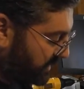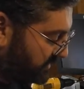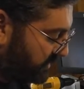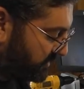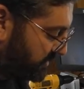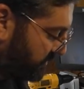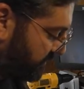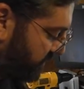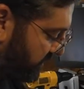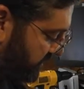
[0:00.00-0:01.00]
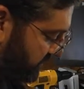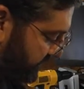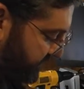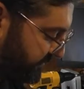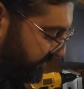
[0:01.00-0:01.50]
Now the other thing
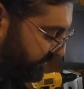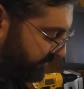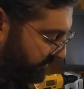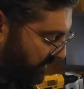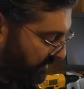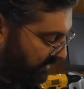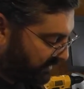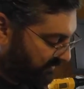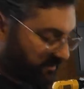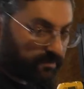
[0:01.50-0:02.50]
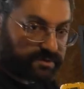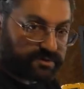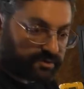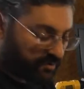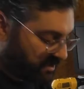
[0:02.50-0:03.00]
is that when
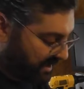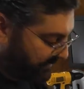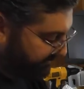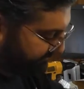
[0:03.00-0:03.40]
you do that,